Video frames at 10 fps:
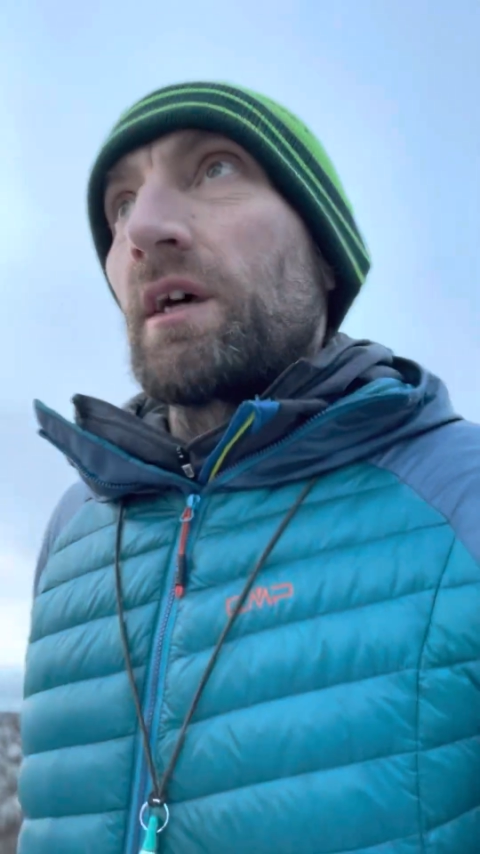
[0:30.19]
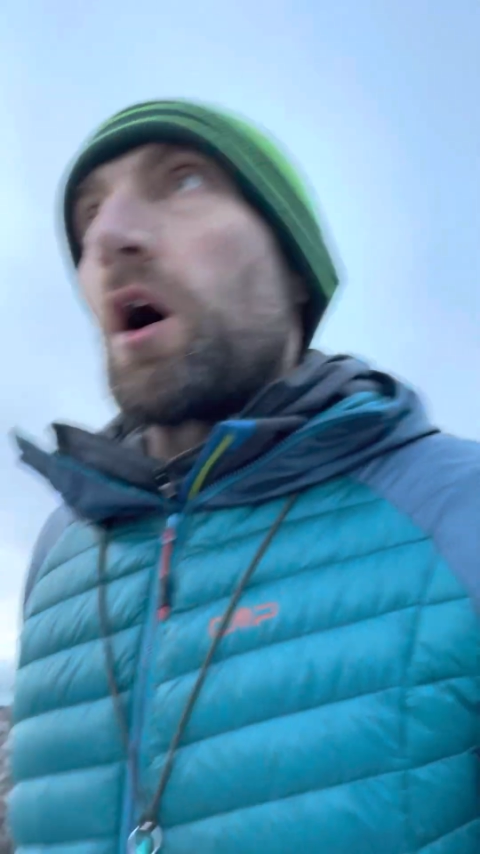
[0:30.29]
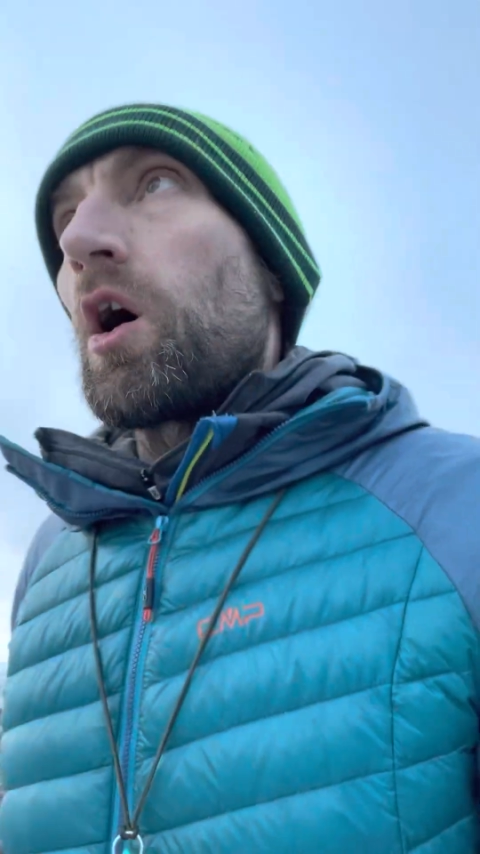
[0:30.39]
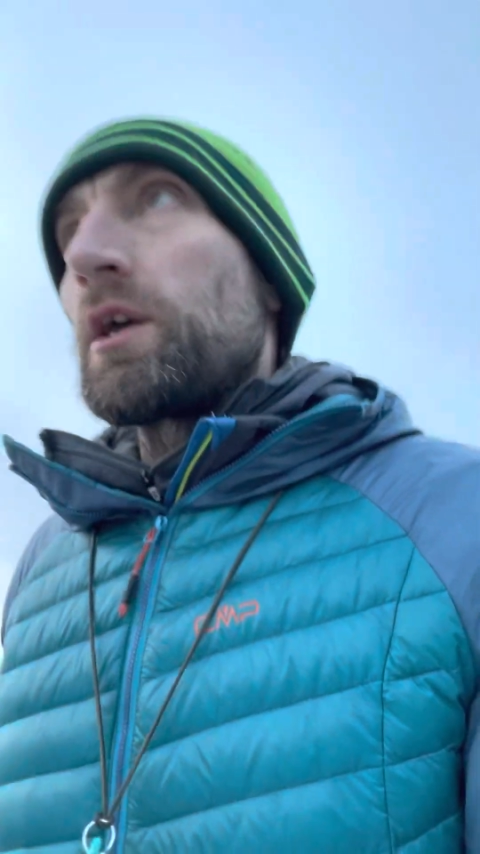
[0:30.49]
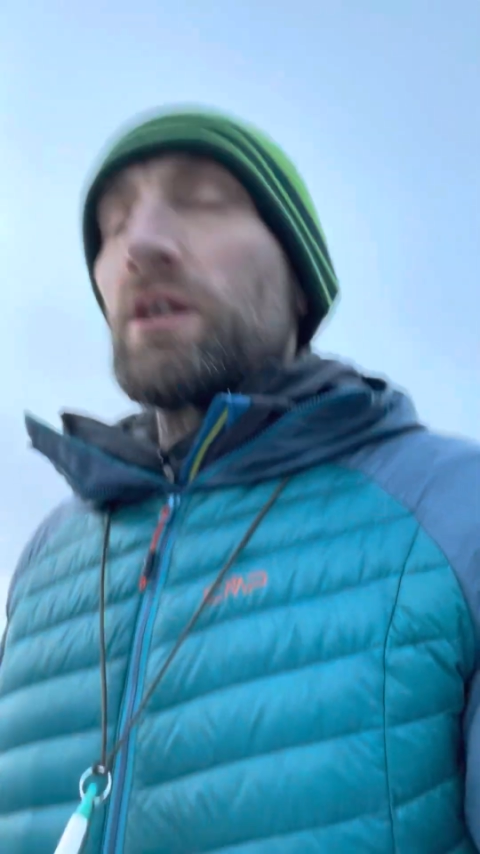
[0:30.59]
oh,
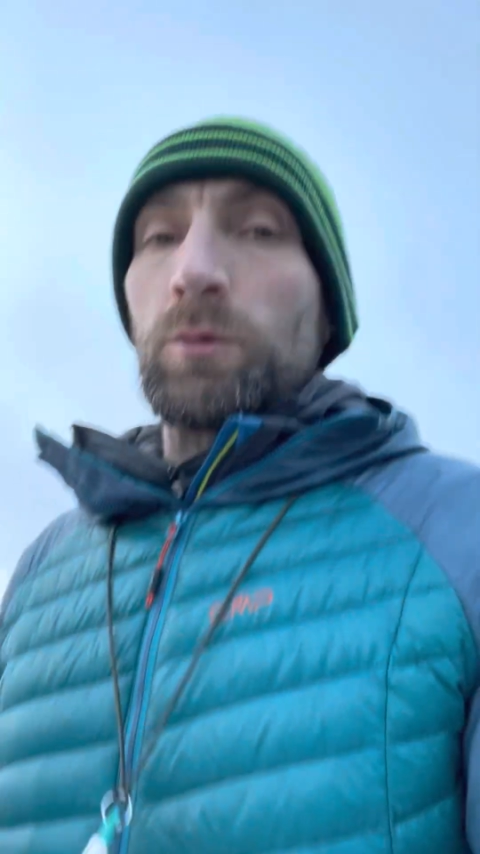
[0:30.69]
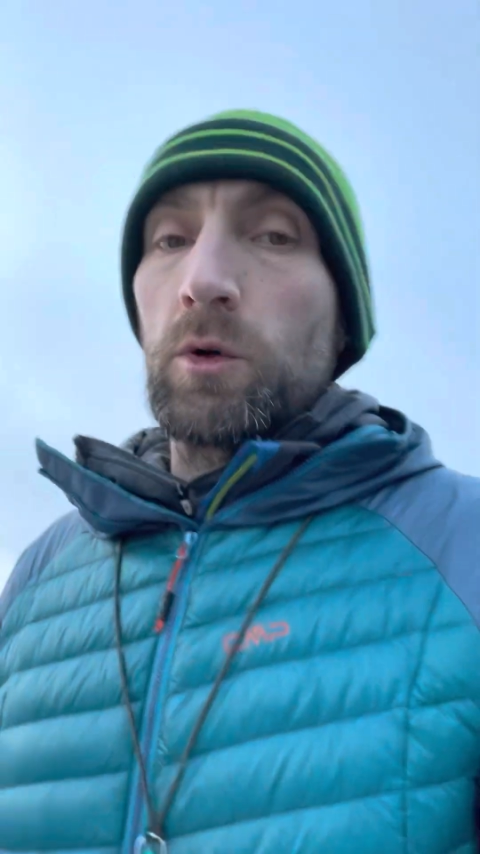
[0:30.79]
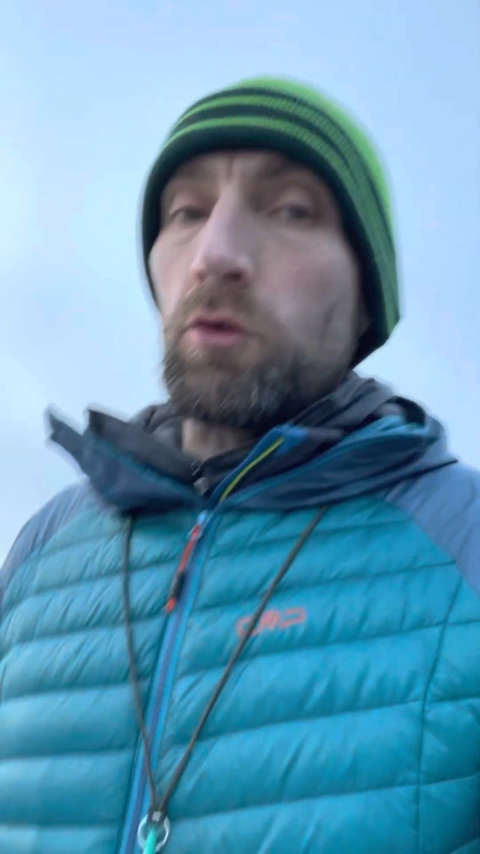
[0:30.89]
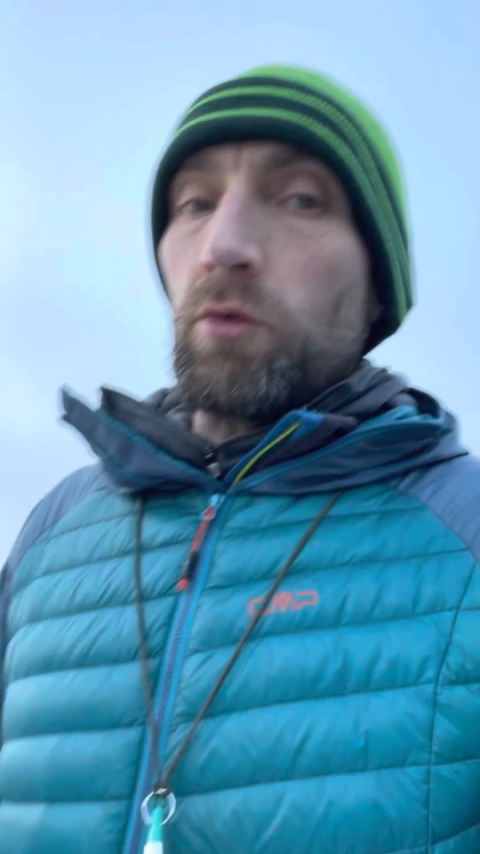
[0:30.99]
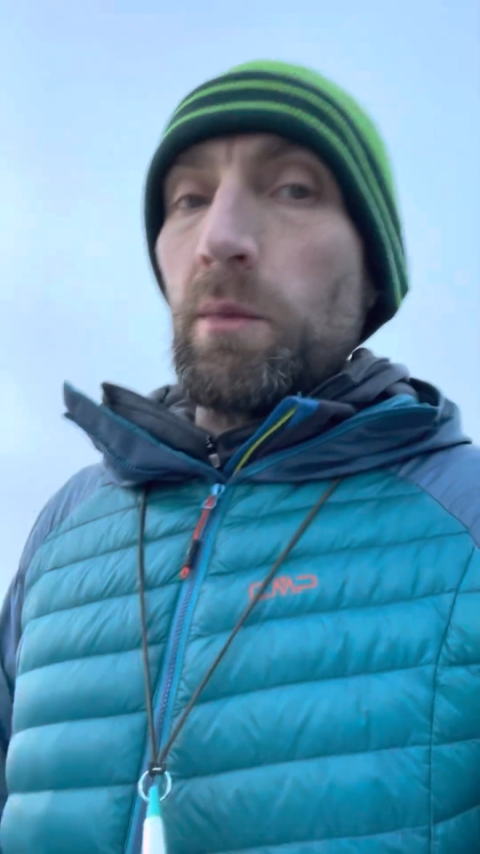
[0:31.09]
you need some
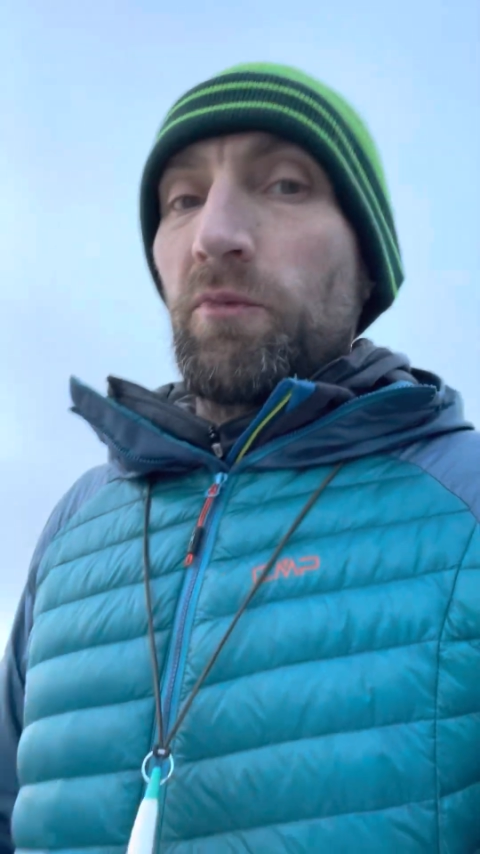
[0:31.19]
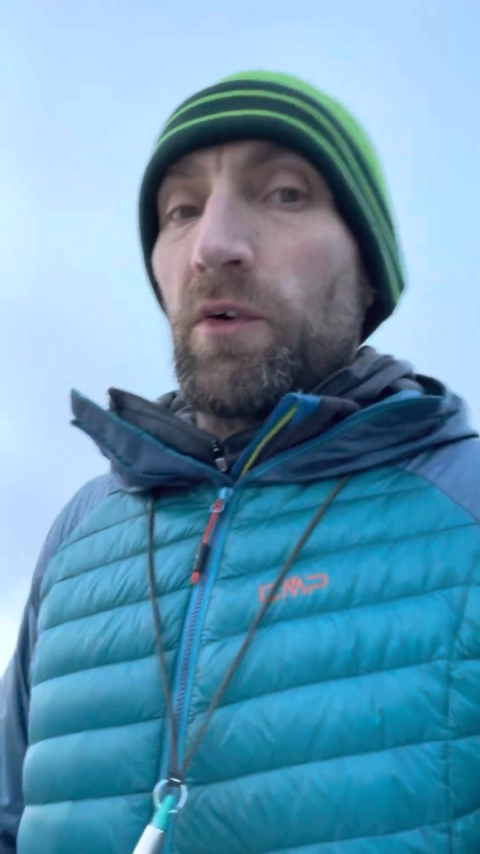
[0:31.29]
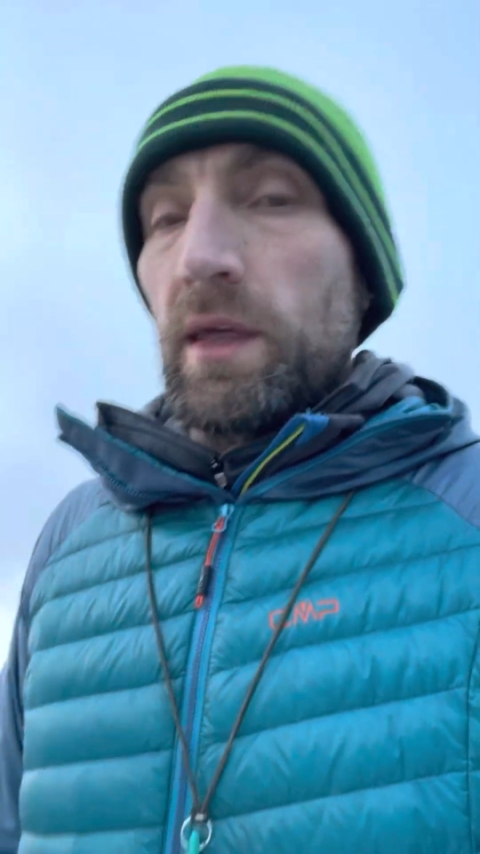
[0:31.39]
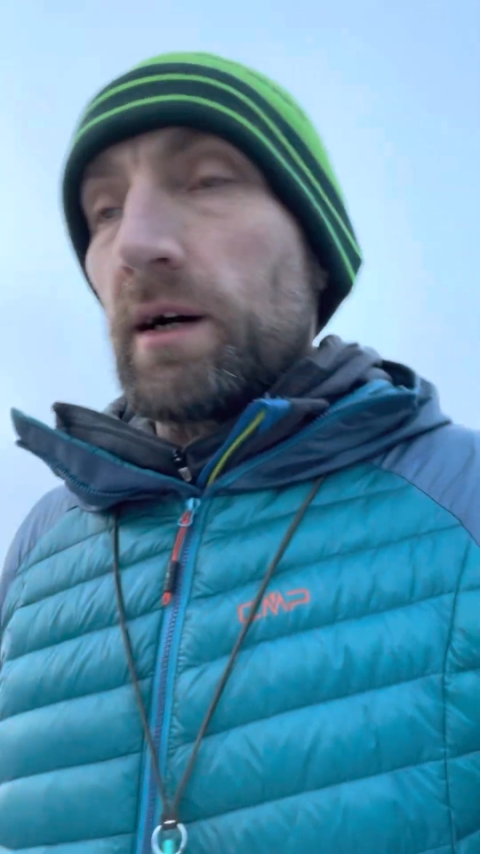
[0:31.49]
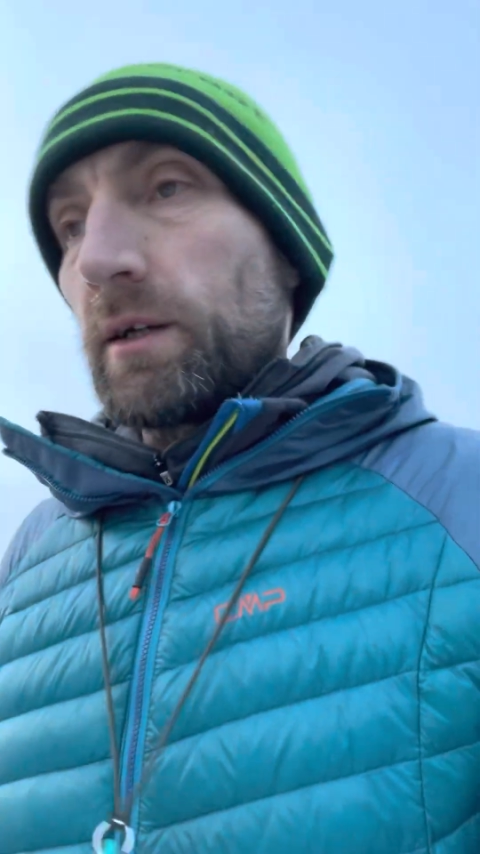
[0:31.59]
grip for
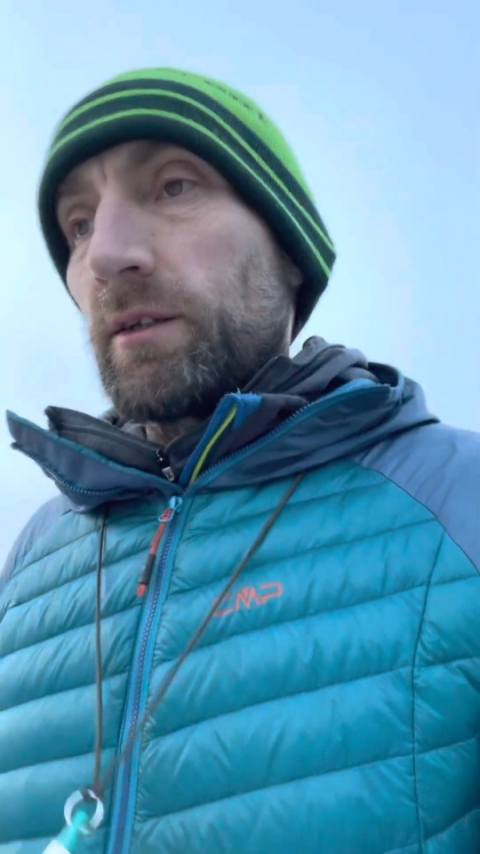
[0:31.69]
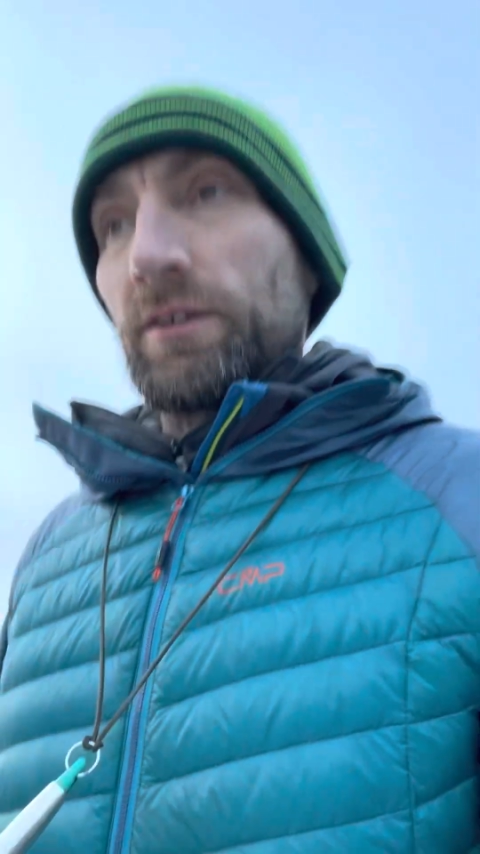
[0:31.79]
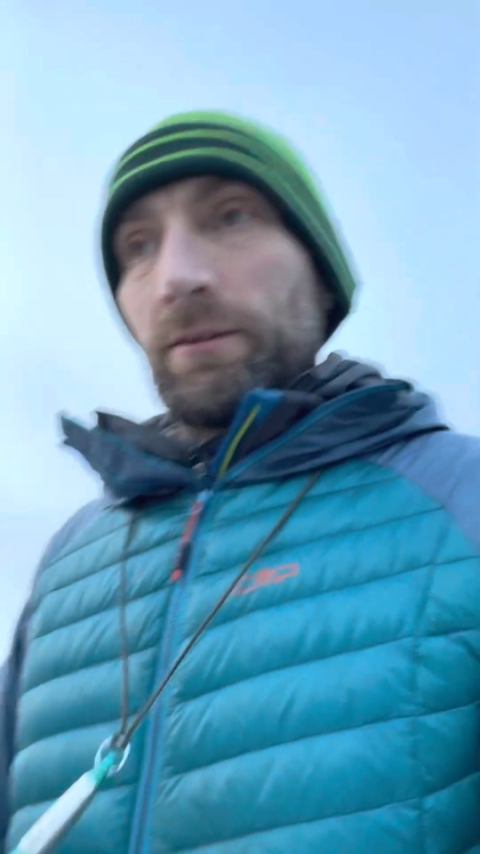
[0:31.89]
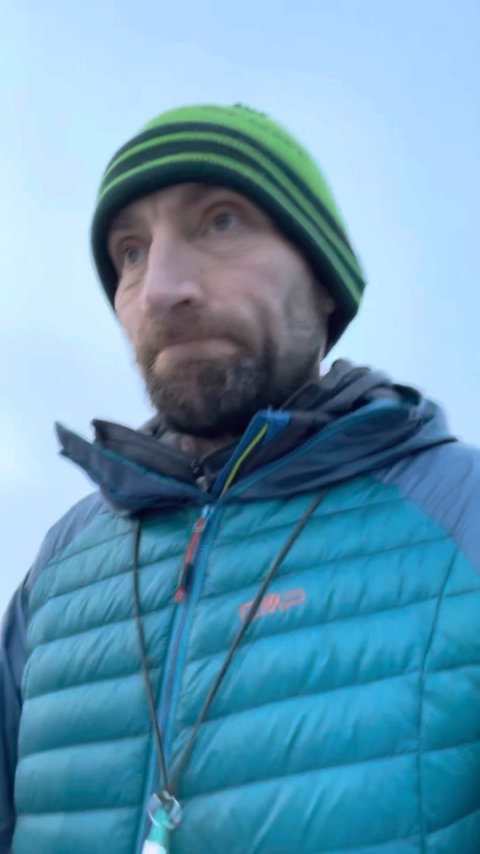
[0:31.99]
the ice.